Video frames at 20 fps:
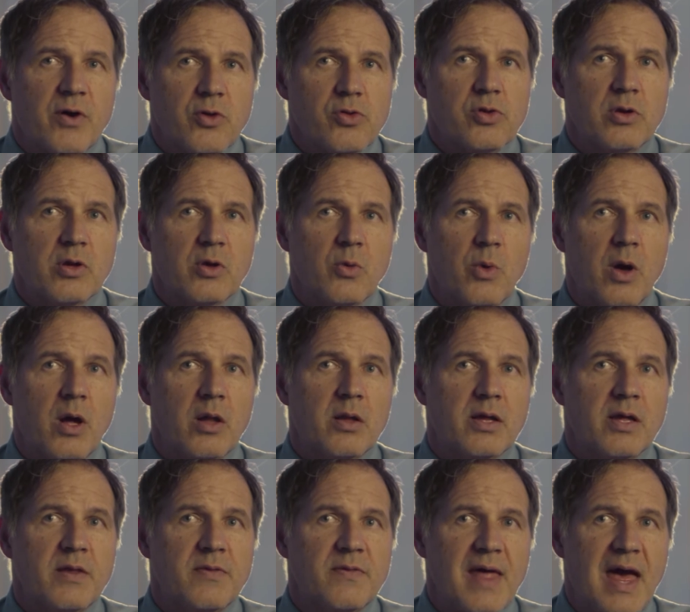functioning
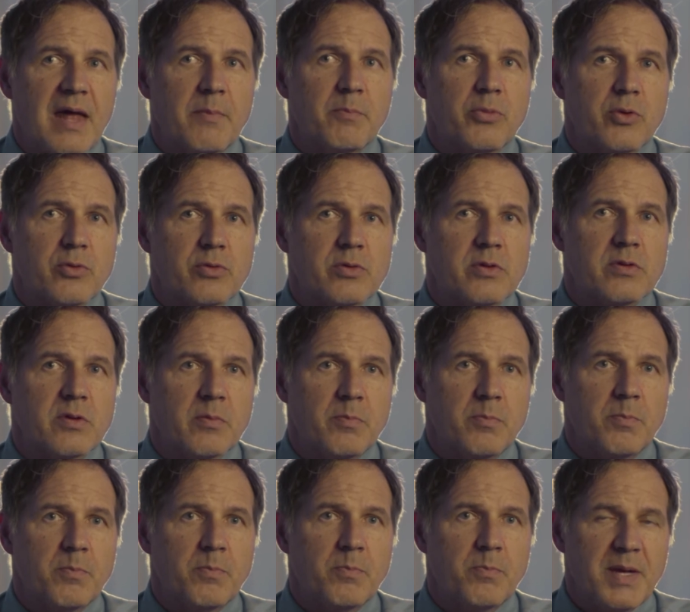well in that person's
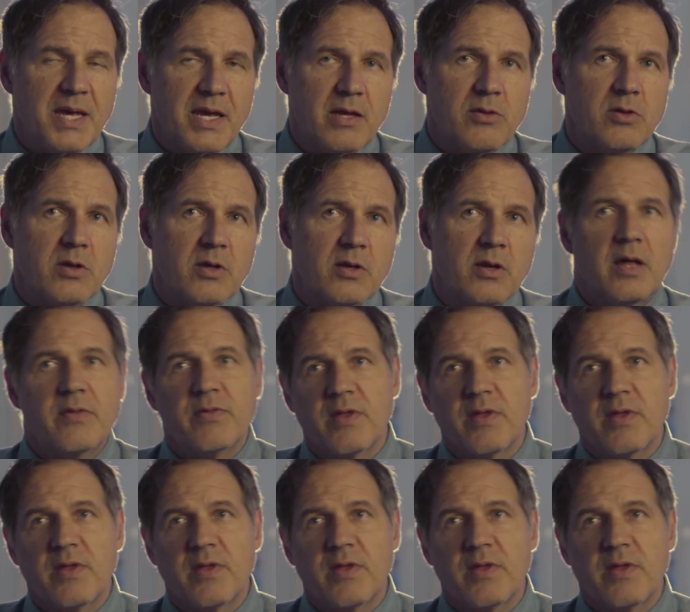opinion,